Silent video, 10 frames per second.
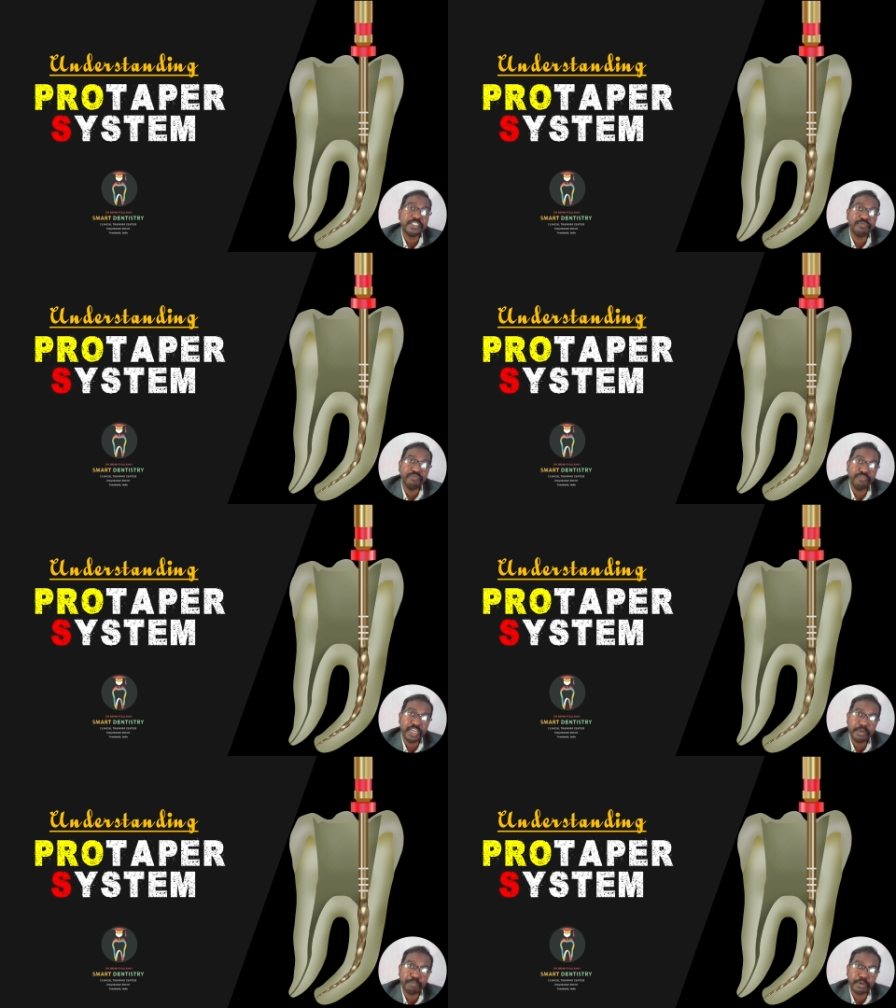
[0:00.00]
is
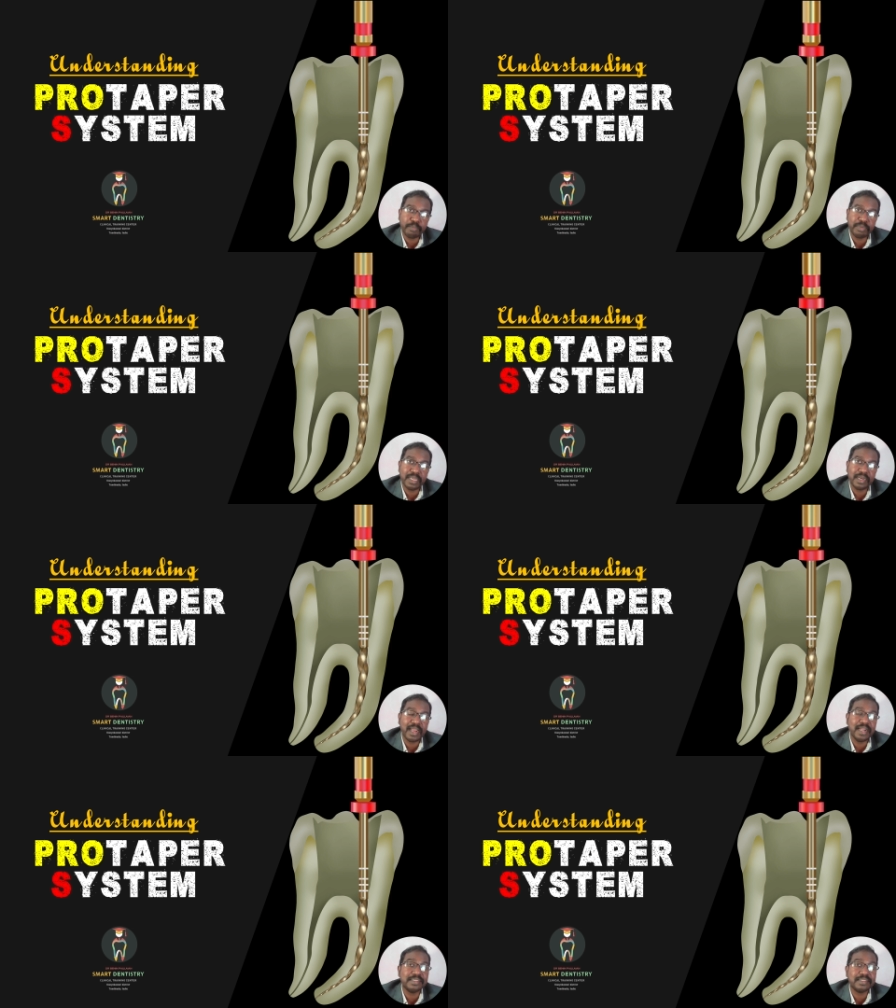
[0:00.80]
very
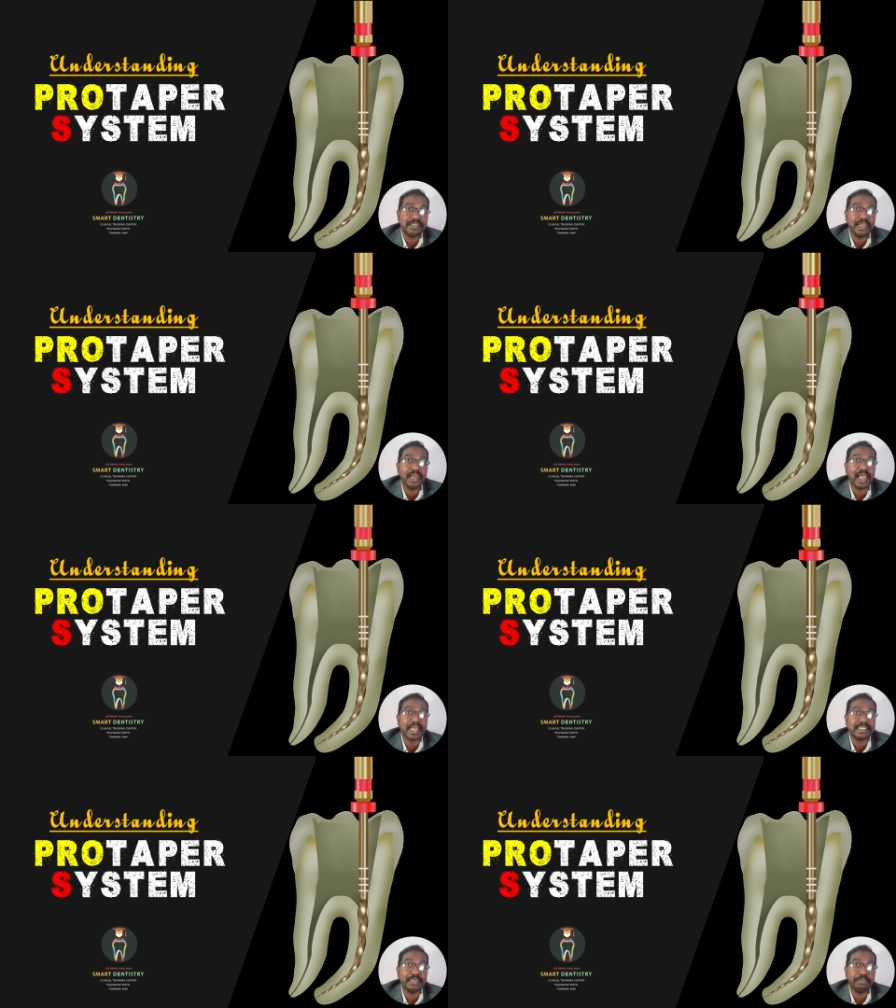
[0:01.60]
popular and still
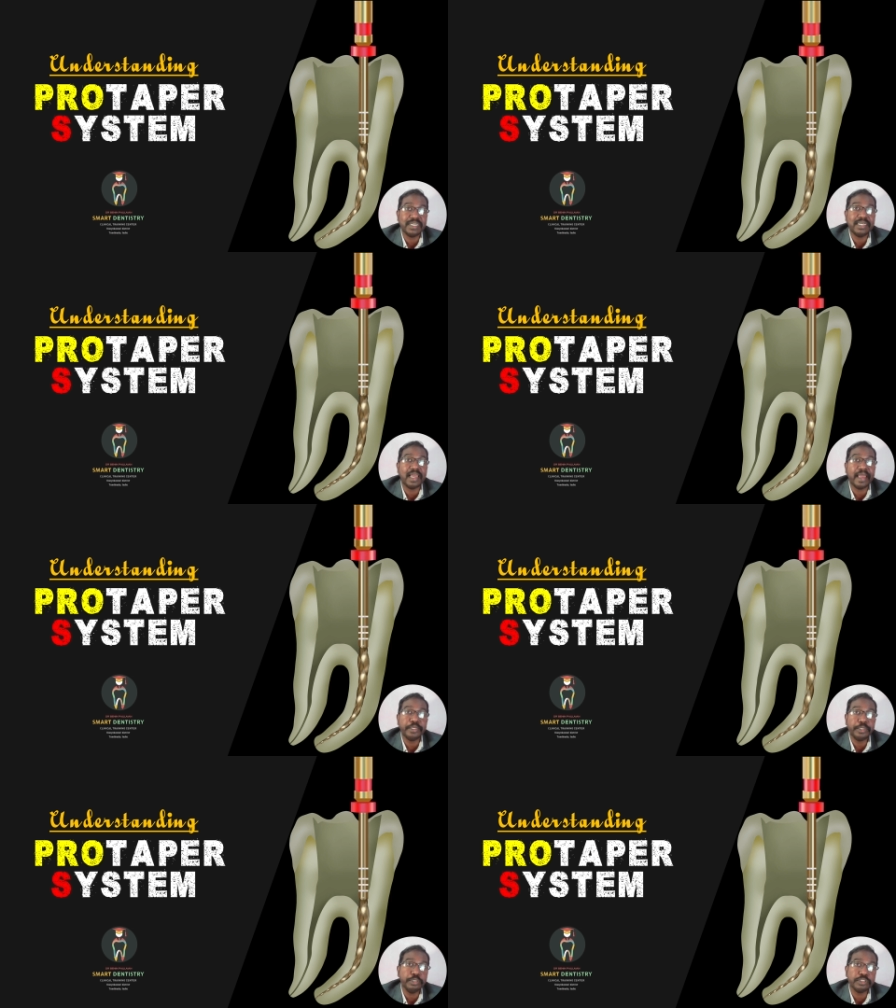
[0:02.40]
accepted
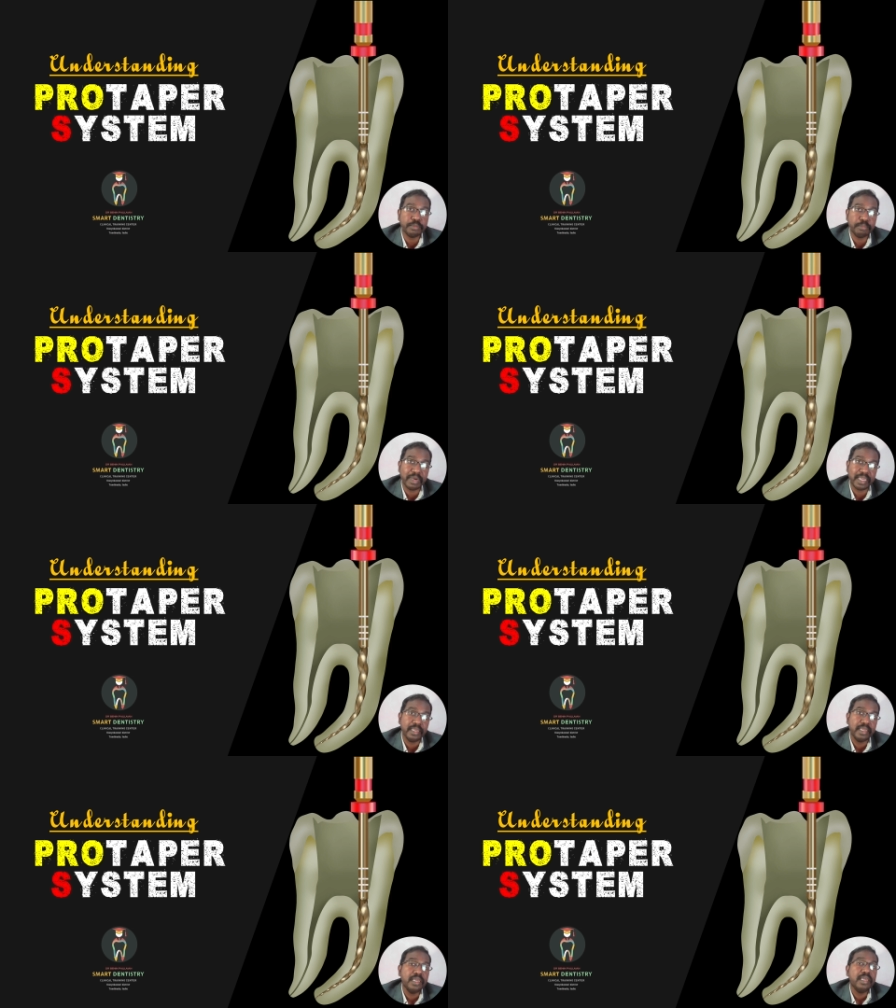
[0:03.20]
and used by